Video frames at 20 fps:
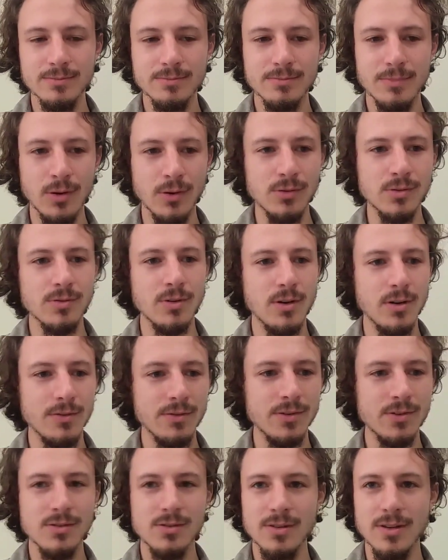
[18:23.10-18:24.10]
post
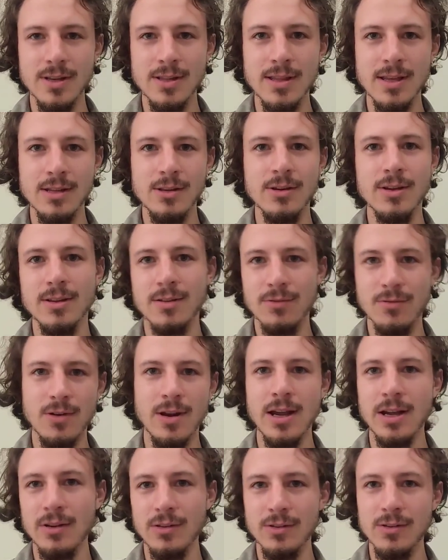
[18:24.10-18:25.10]
office. And then you get to
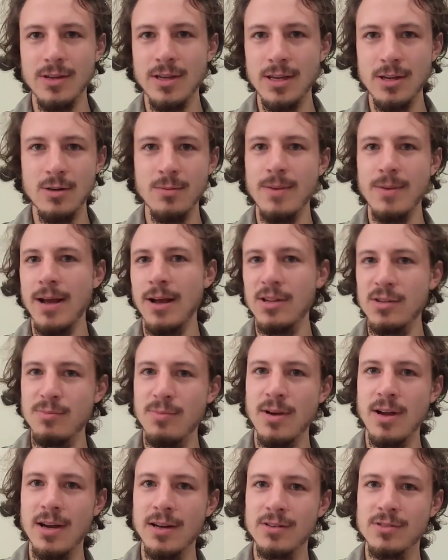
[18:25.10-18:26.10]
Franklin, you get your bounce
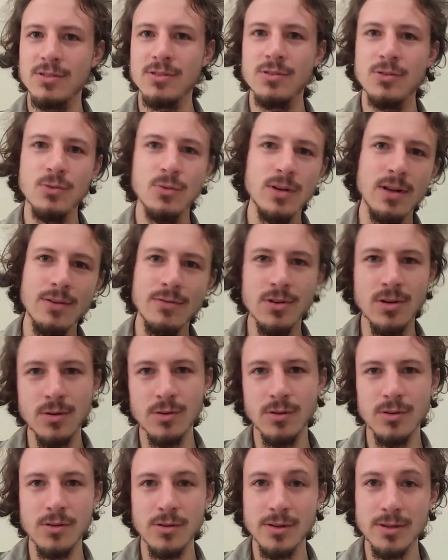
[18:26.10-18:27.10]
box, you do whatever,
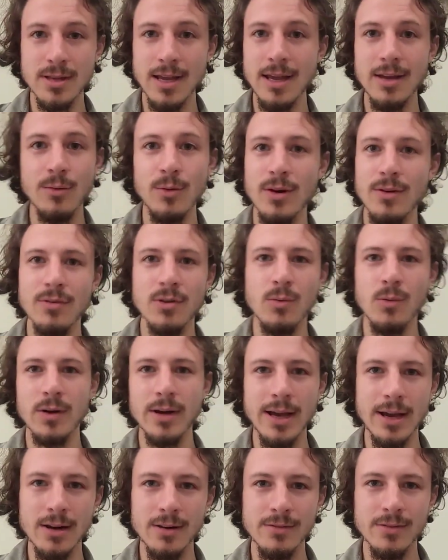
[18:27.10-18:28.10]
you take whatever you
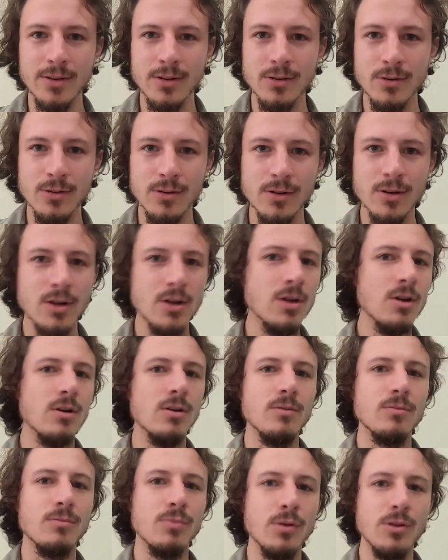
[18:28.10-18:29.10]
want out of it or
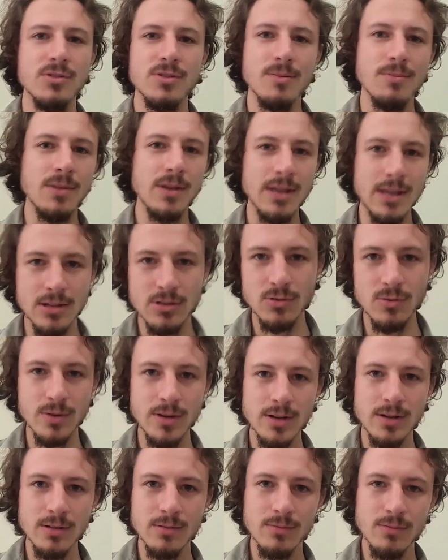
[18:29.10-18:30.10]
put something into
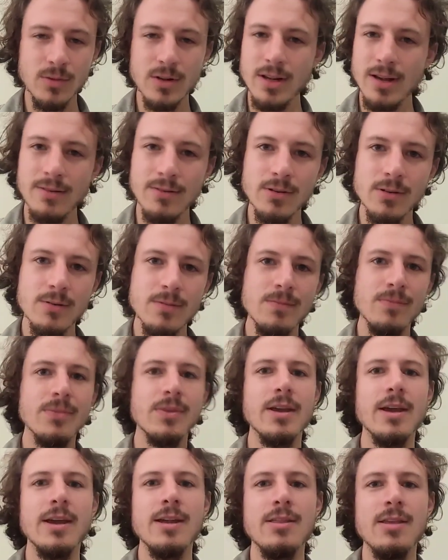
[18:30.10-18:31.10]
it, whatever.
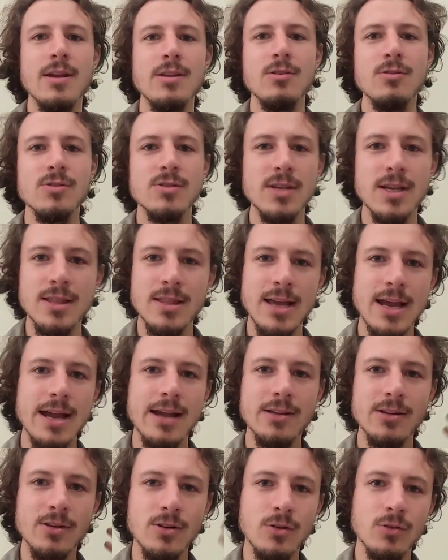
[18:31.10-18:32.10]
And then you send
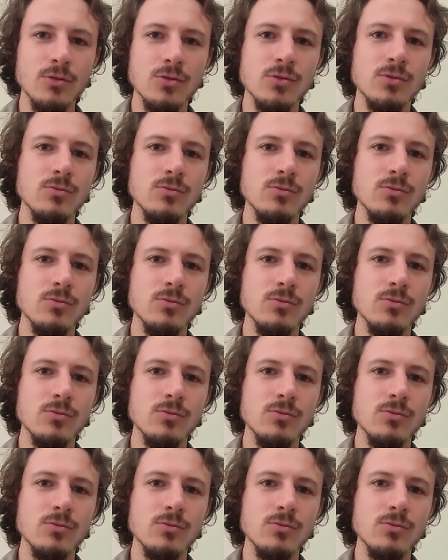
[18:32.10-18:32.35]
that, to